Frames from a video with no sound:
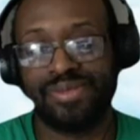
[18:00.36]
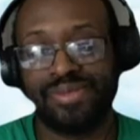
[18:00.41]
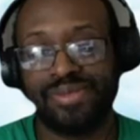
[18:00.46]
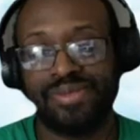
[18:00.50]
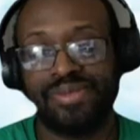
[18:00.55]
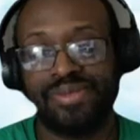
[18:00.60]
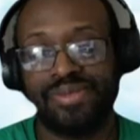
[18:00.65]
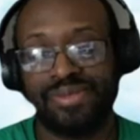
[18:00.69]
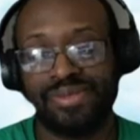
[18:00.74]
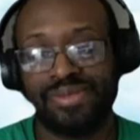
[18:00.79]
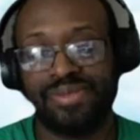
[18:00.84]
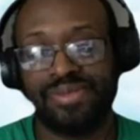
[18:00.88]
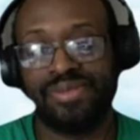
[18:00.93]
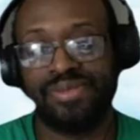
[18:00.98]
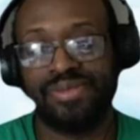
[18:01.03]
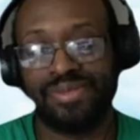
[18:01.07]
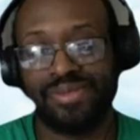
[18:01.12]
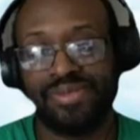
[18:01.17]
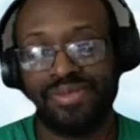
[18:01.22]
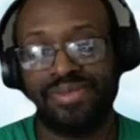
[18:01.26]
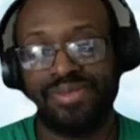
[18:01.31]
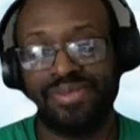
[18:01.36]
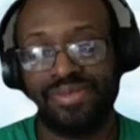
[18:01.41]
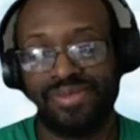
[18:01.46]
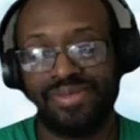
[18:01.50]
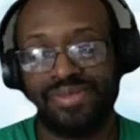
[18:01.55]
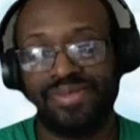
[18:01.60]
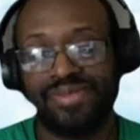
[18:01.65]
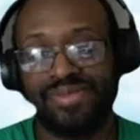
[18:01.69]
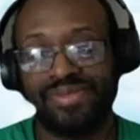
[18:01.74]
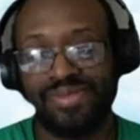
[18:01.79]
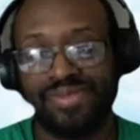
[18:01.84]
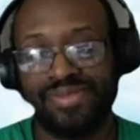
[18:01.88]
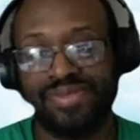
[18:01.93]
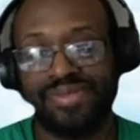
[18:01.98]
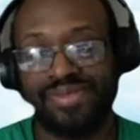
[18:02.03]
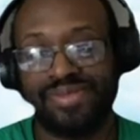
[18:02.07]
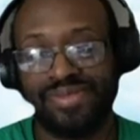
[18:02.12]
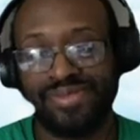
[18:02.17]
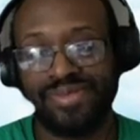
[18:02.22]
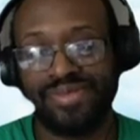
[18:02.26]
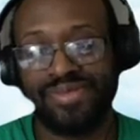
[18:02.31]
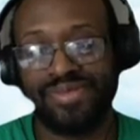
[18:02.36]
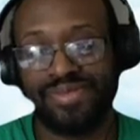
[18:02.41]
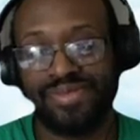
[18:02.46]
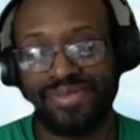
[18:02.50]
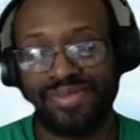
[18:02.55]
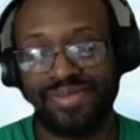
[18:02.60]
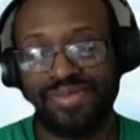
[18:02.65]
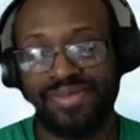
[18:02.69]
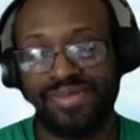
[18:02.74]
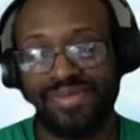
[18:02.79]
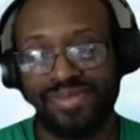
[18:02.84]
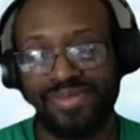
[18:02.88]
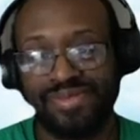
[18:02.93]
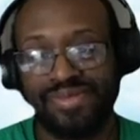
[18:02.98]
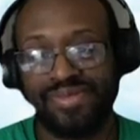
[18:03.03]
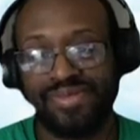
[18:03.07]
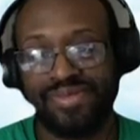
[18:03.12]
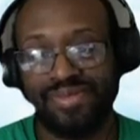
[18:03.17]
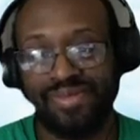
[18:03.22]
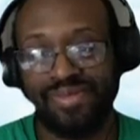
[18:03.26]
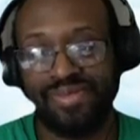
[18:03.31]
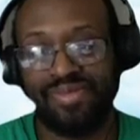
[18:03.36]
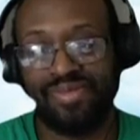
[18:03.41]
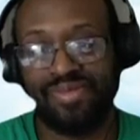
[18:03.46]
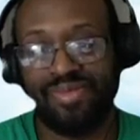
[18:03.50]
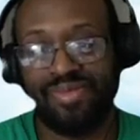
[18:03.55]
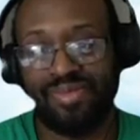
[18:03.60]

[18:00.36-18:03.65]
This person isn't speaking.